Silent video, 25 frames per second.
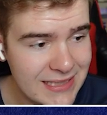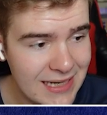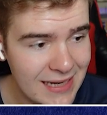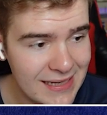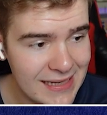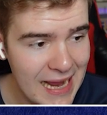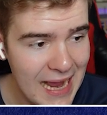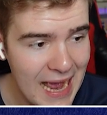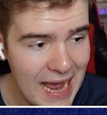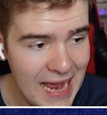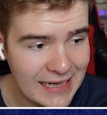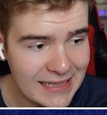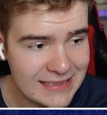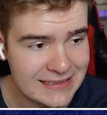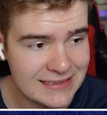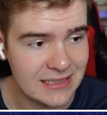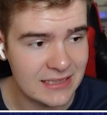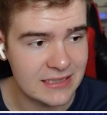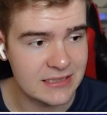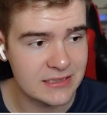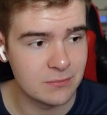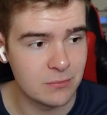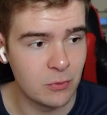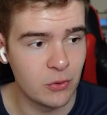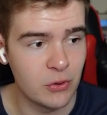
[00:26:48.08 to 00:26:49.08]
had
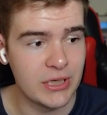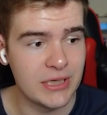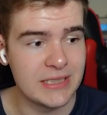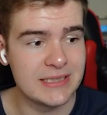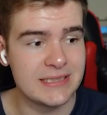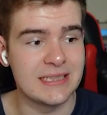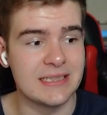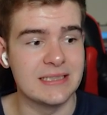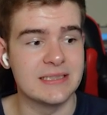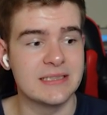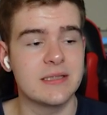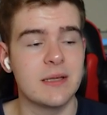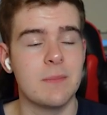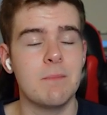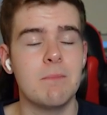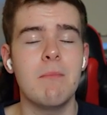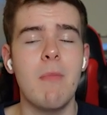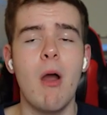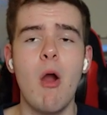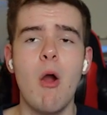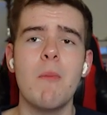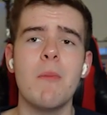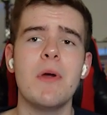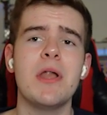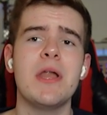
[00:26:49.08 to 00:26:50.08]
excess money since the
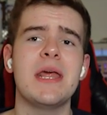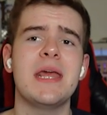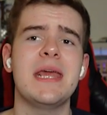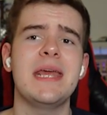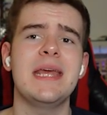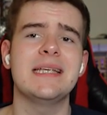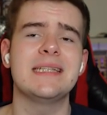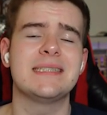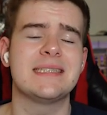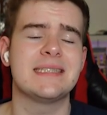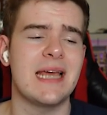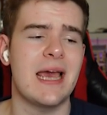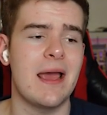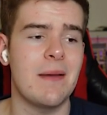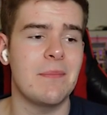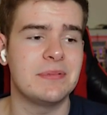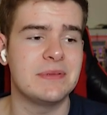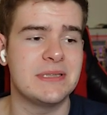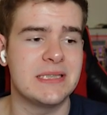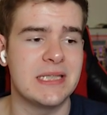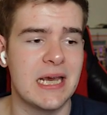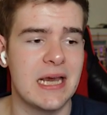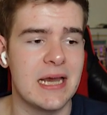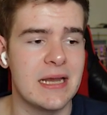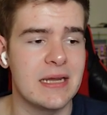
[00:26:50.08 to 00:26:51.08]
moment he
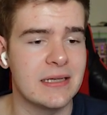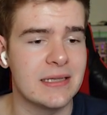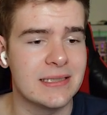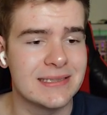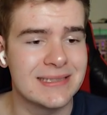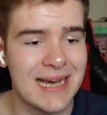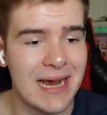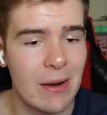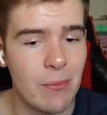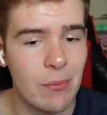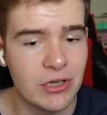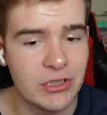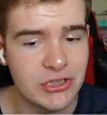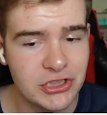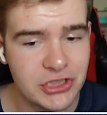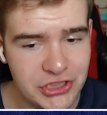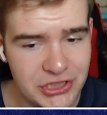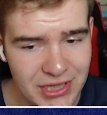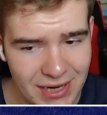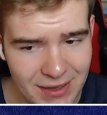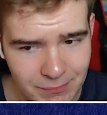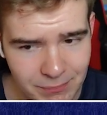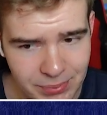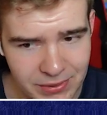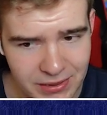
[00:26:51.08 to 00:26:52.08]
stepped in as our
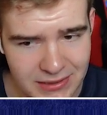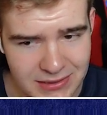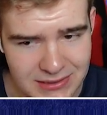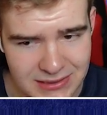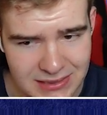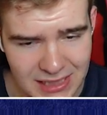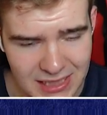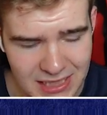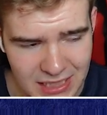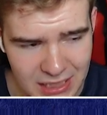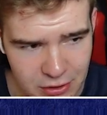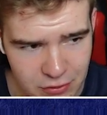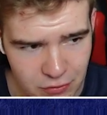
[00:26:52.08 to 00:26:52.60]
Champions League